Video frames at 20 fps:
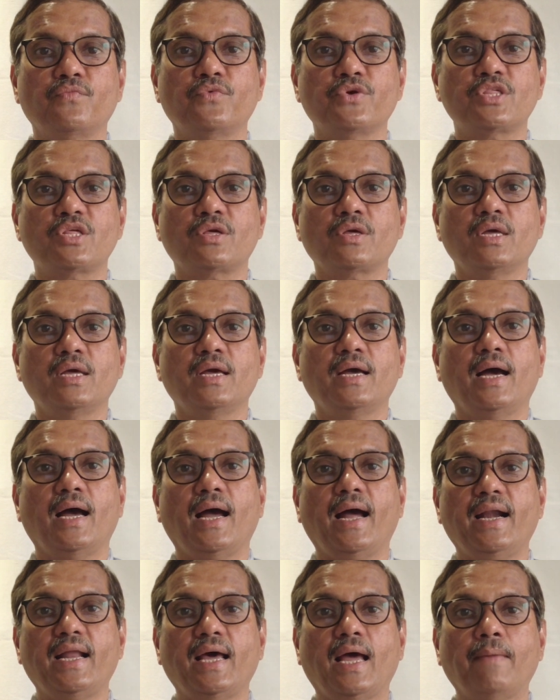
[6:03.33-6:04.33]
which
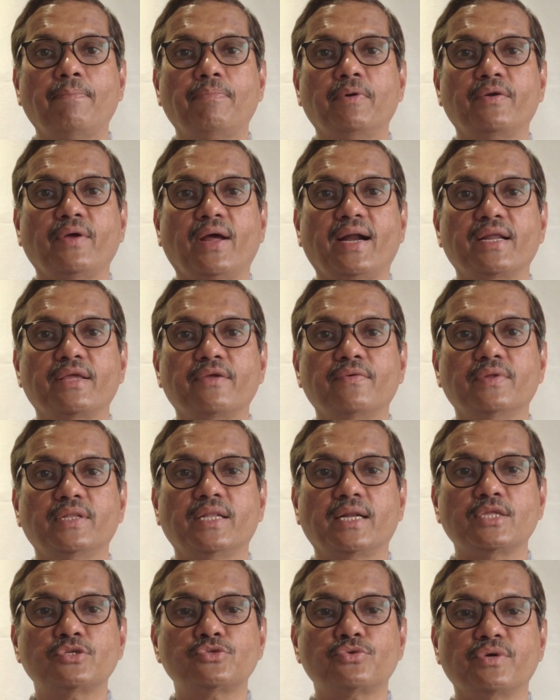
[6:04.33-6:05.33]
had given
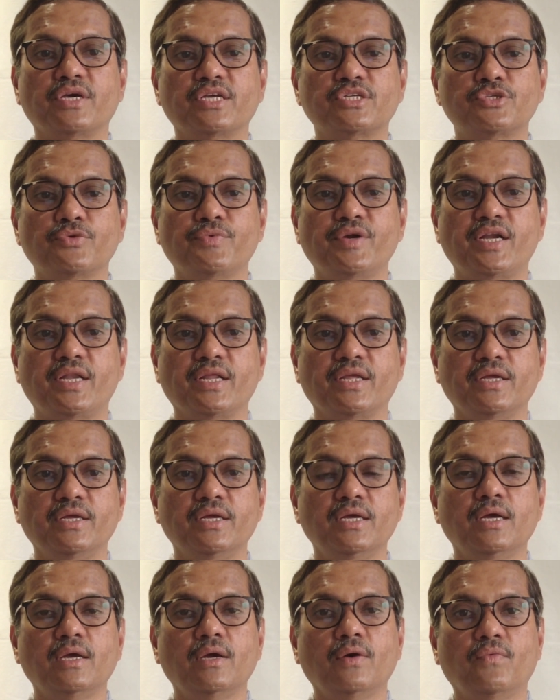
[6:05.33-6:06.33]
rise to
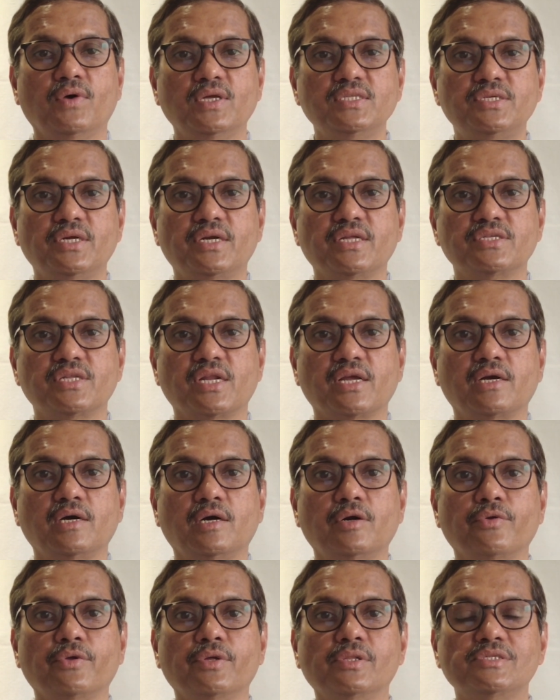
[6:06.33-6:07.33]
SVT, once it is
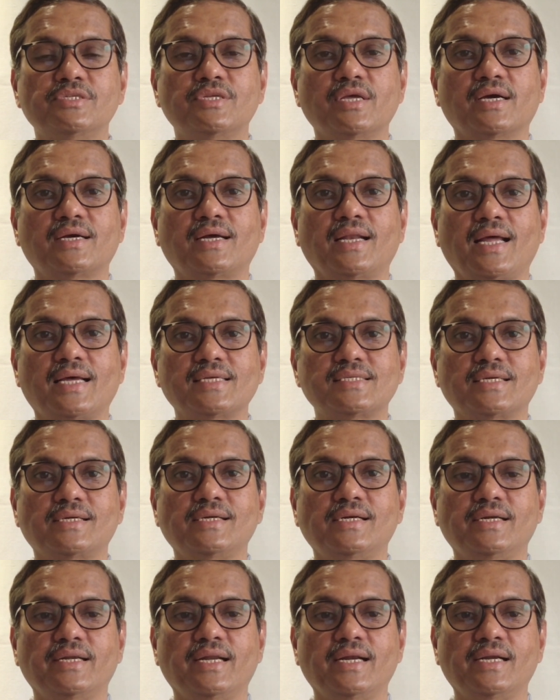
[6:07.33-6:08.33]
recovered, you will see a
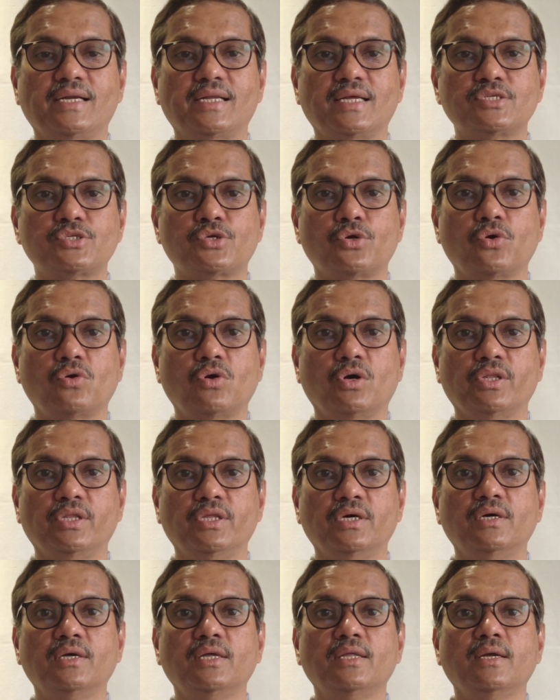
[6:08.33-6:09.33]
classical delta stroke on
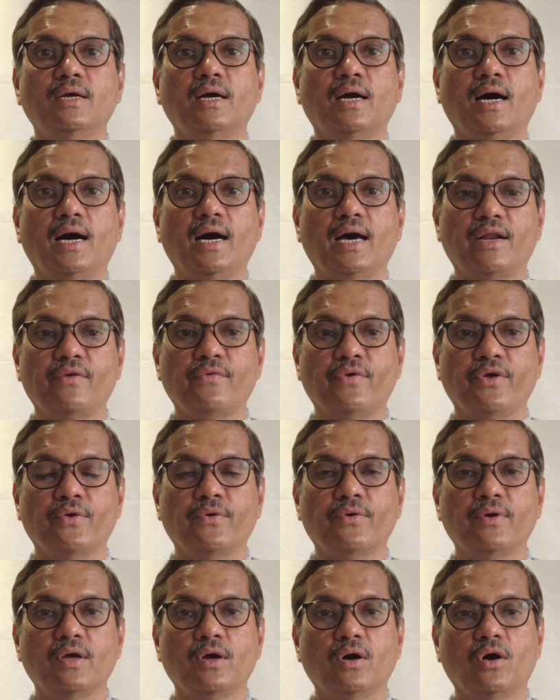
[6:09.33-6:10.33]
the R
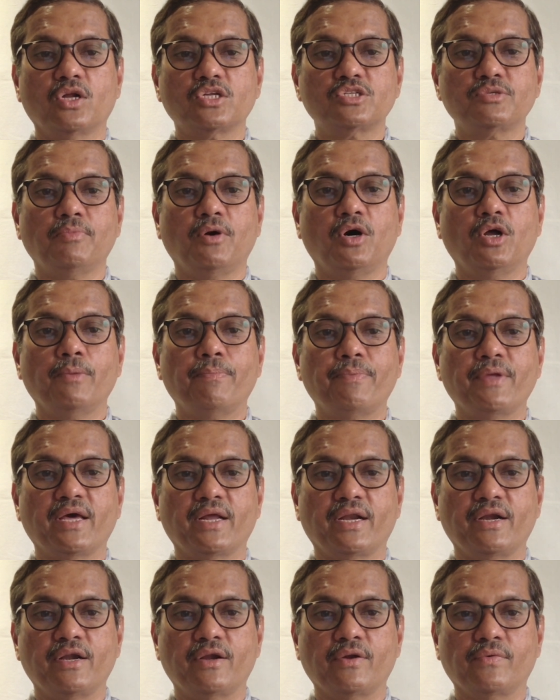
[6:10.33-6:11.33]
wave or small
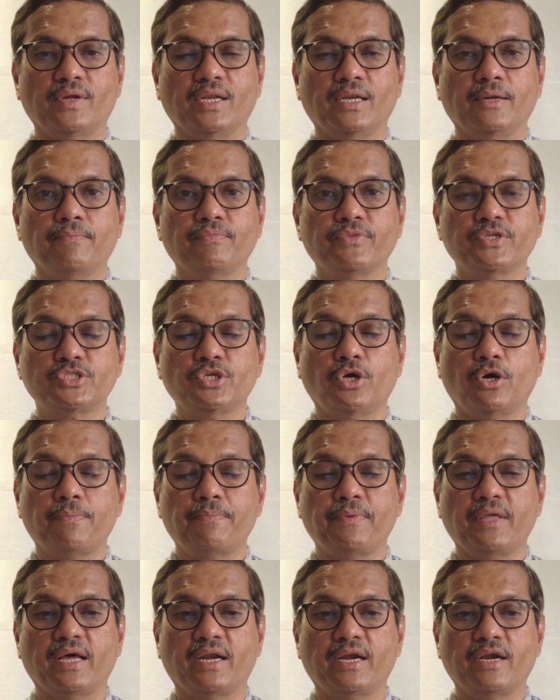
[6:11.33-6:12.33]
PR interval, the short
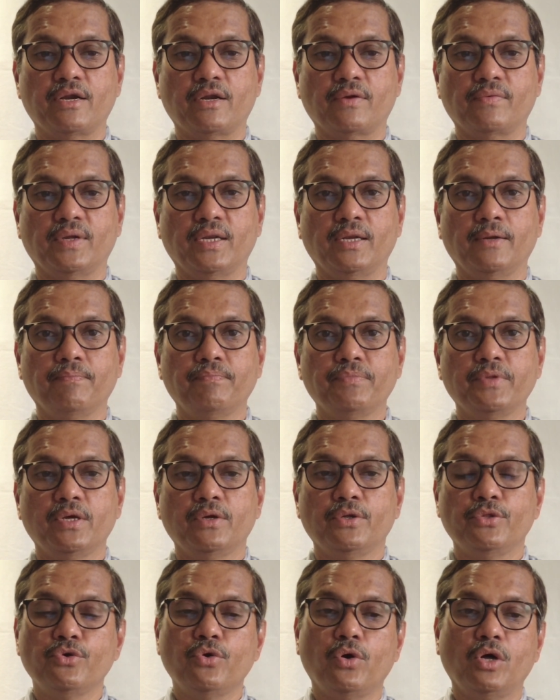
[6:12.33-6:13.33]
PR interval.
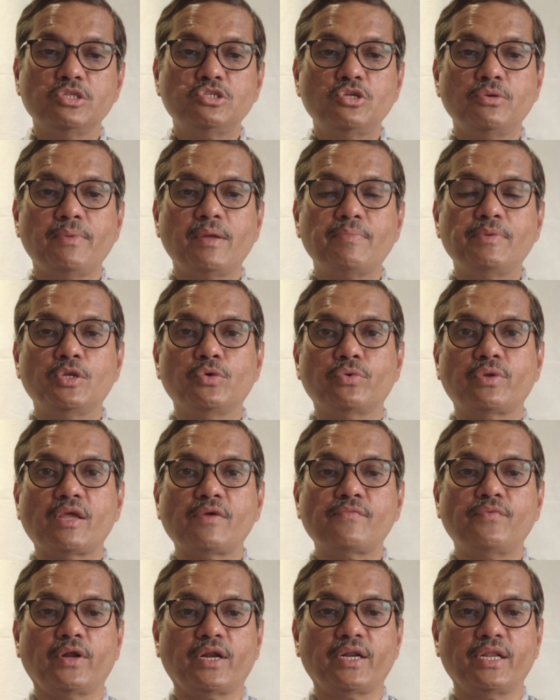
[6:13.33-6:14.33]
You also may be
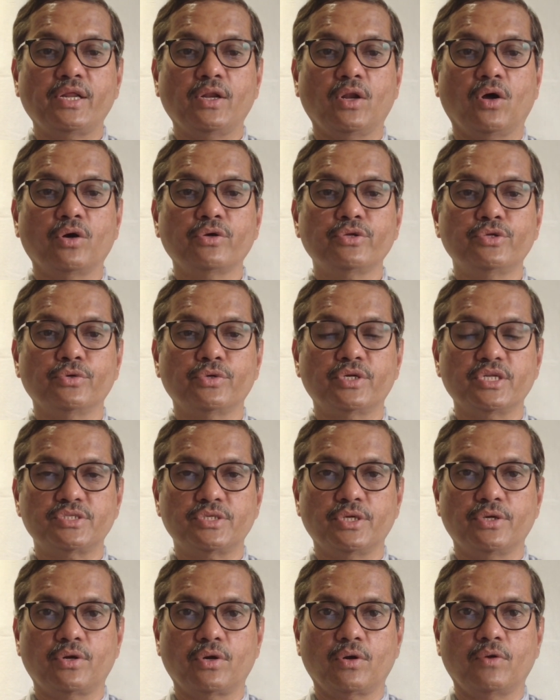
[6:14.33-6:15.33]
looking for any long QT
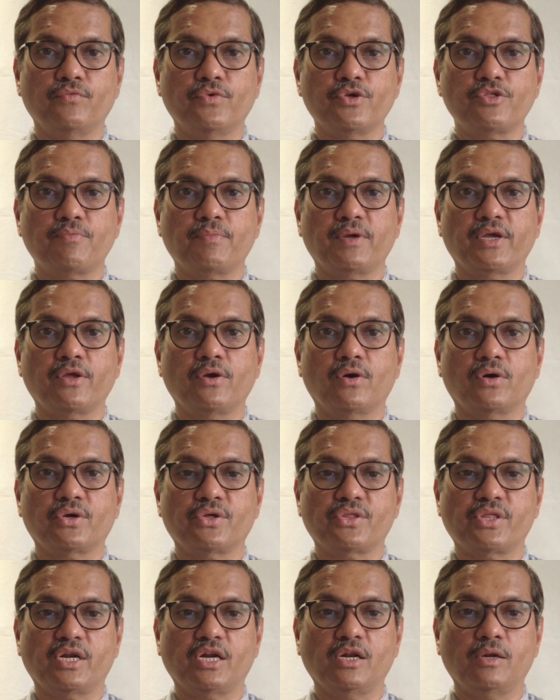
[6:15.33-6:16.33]
syndrome which may give
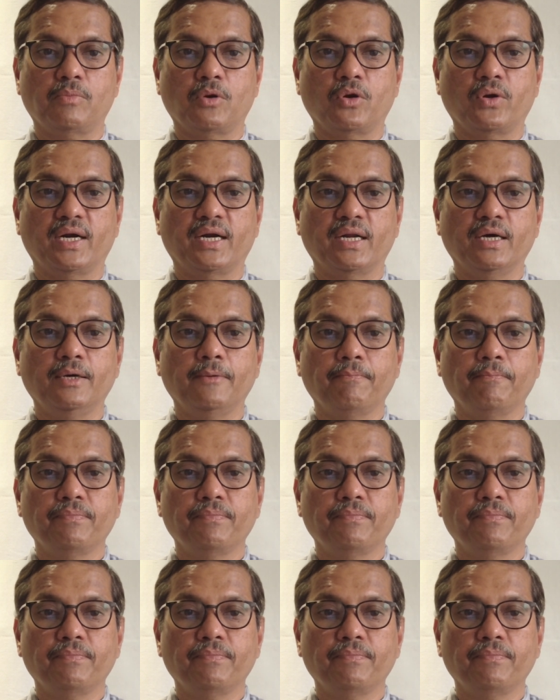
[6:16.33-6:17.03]
occasional brugada.